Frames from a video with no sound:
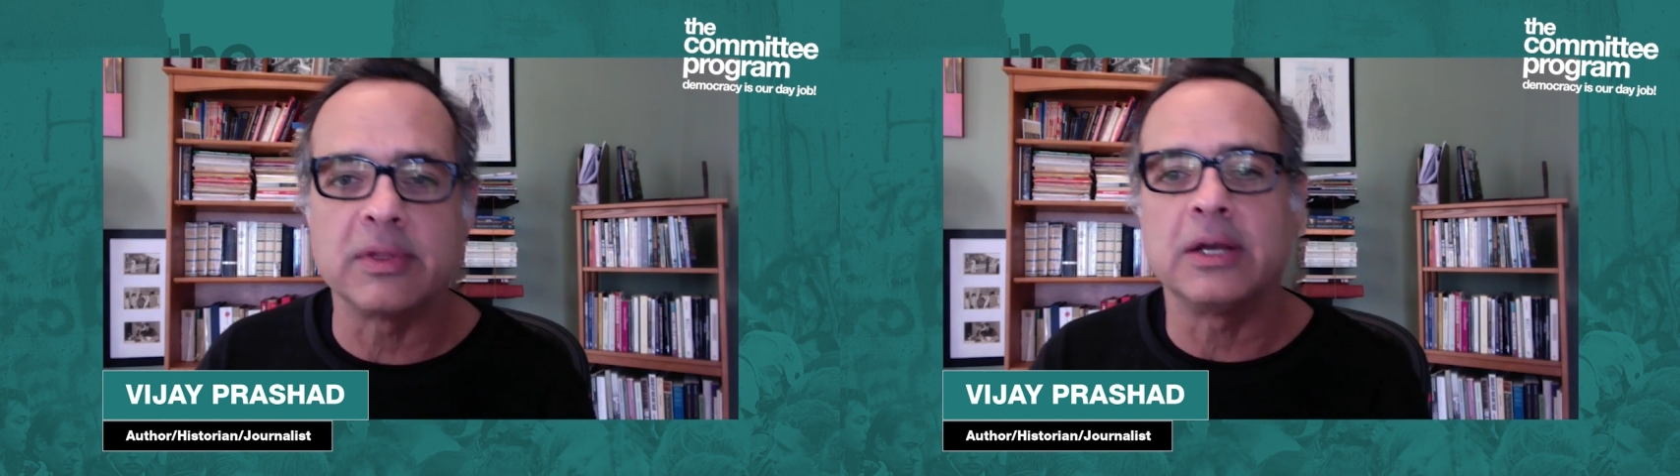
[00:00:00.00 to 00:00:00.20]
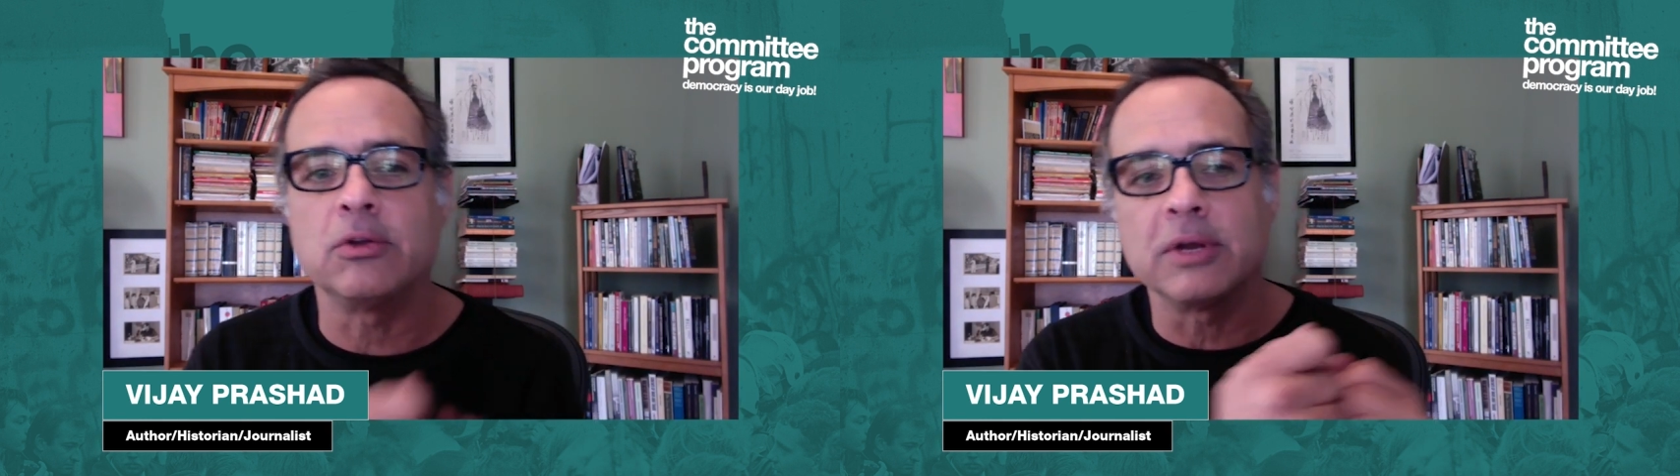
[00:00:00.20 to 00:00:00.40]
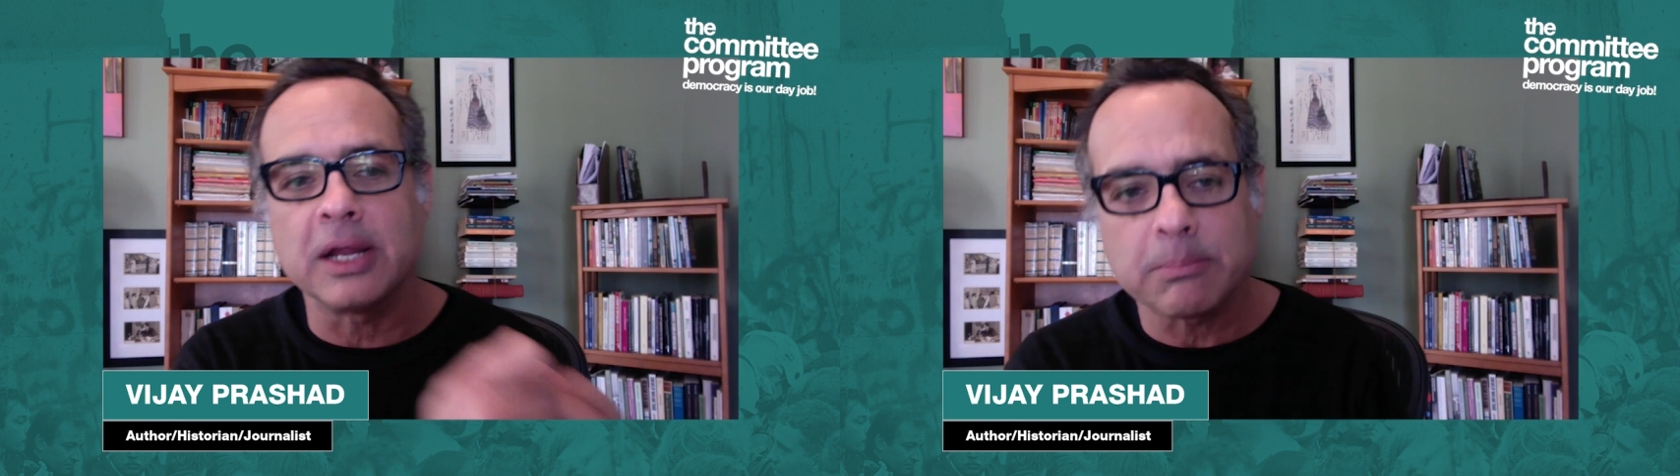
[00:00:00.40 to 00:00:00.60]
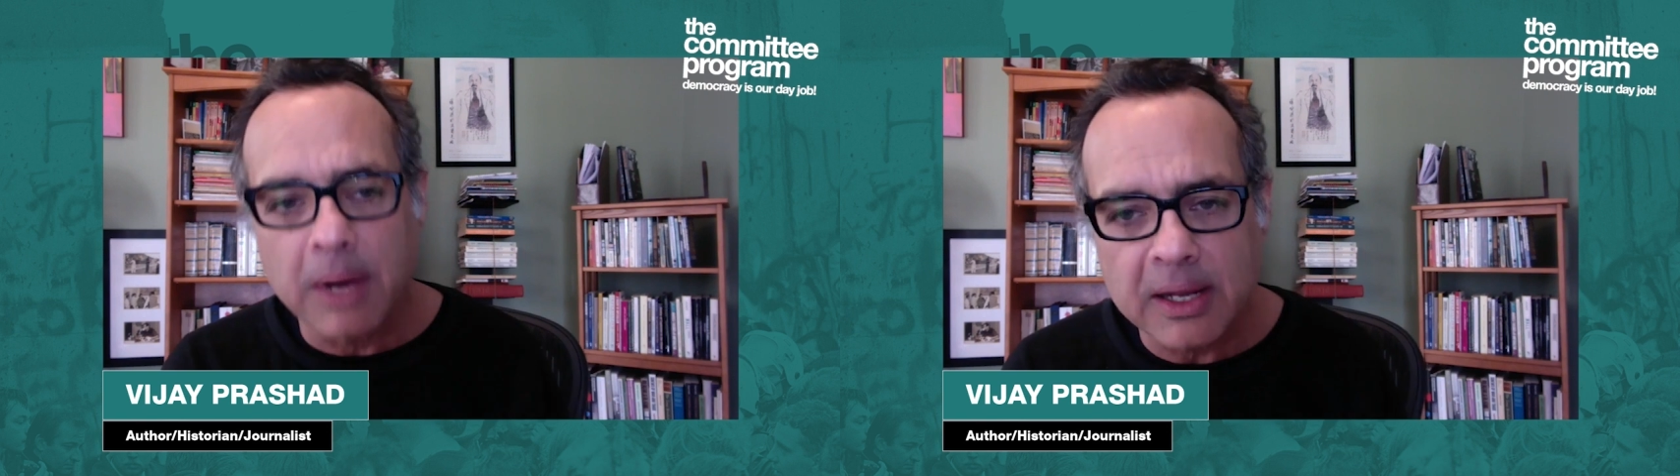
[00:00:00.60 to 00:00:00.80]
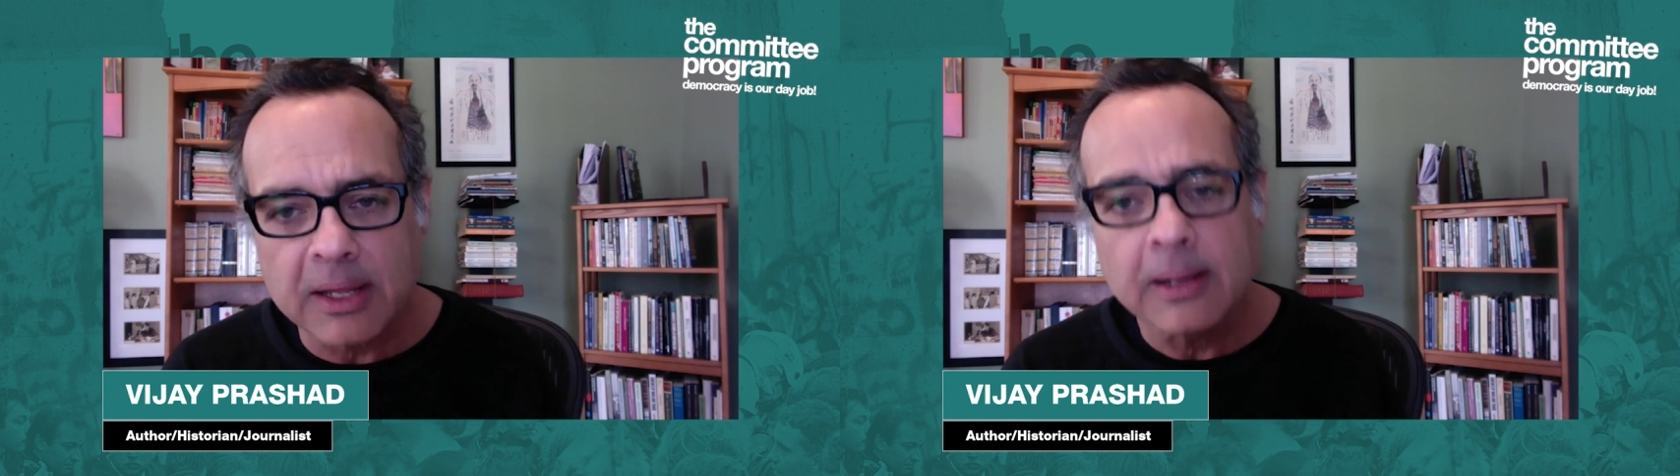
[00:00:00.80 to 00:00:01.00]
They donate
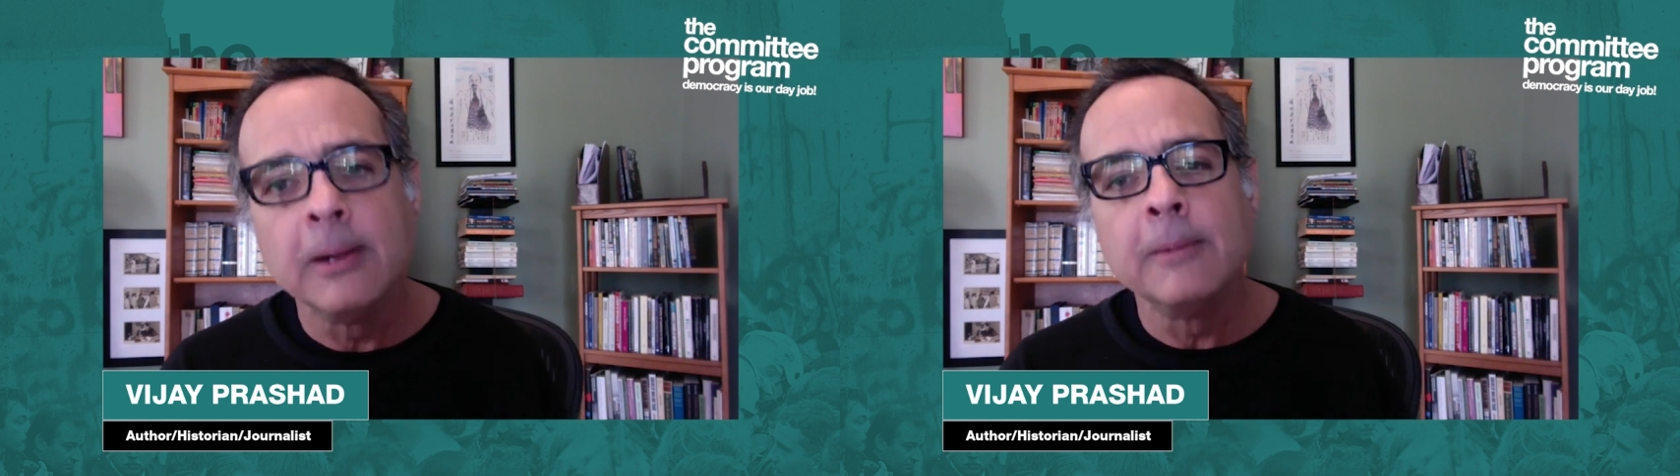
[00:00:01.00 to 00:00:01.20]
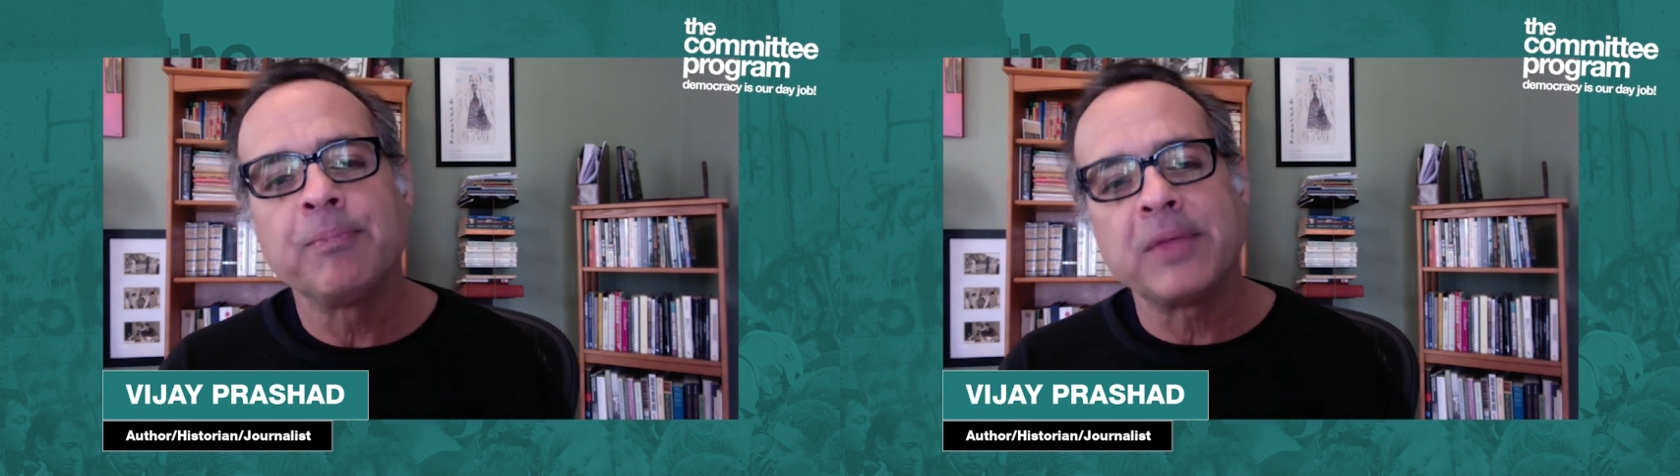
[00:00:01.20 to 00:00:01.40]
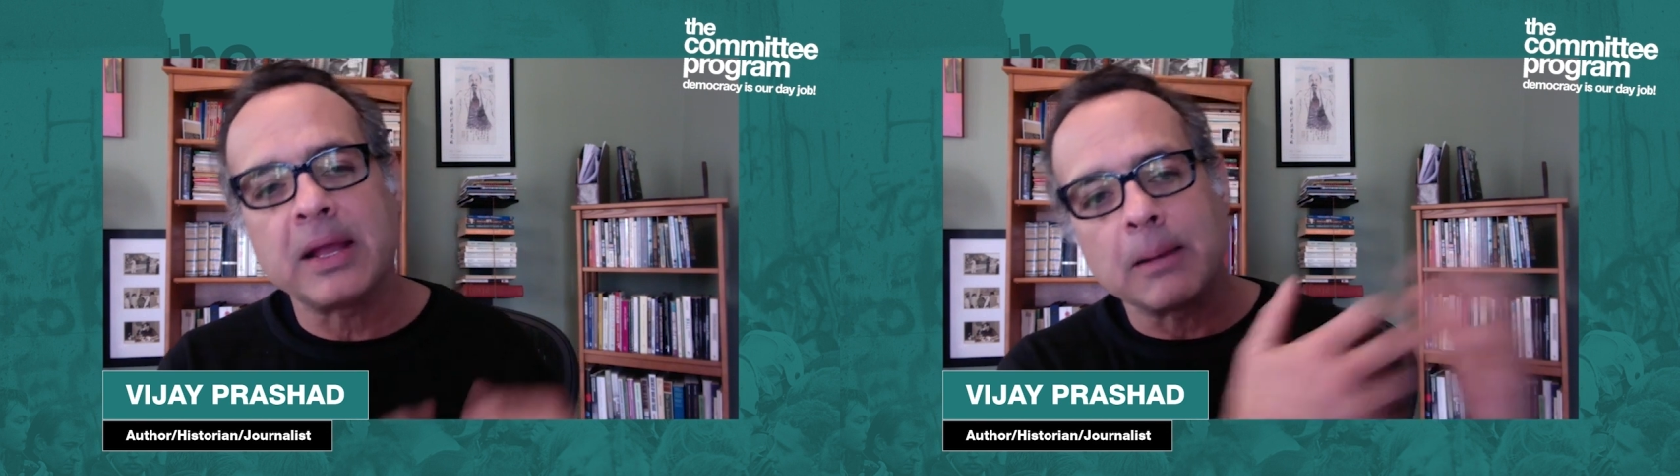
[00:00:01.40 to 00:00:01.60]
money, they